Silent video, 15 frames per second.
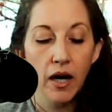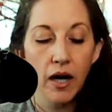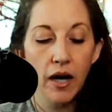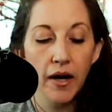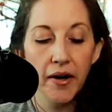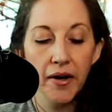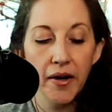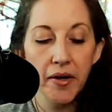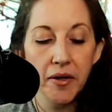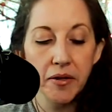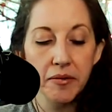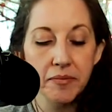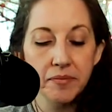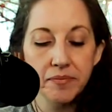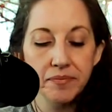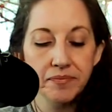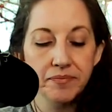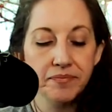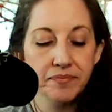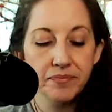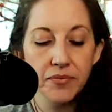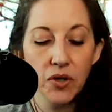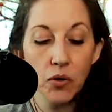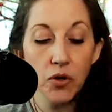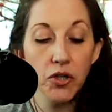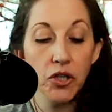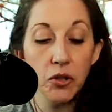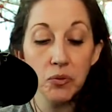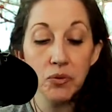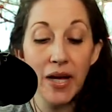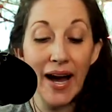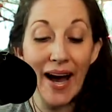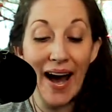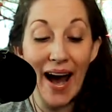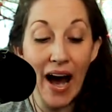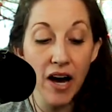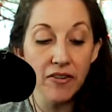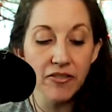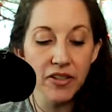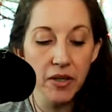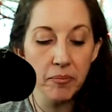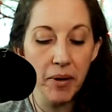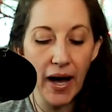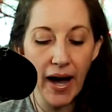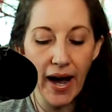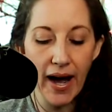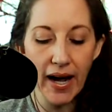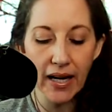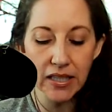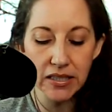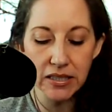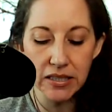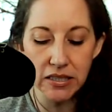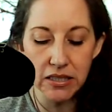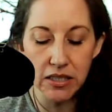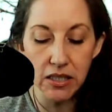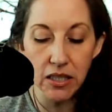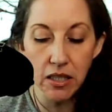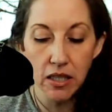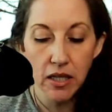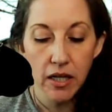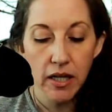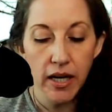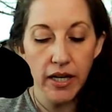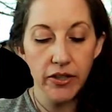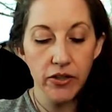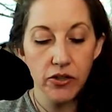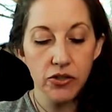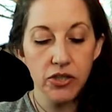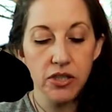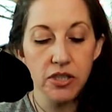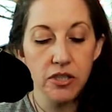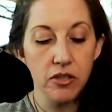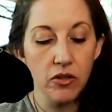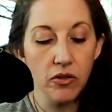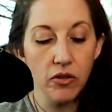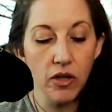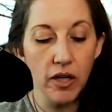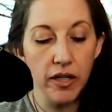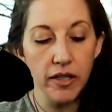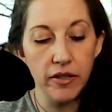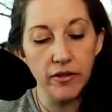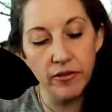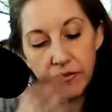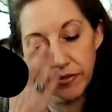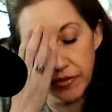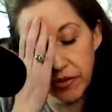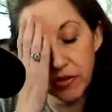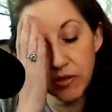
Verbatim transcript: um, or you have in the past, and you're still kind of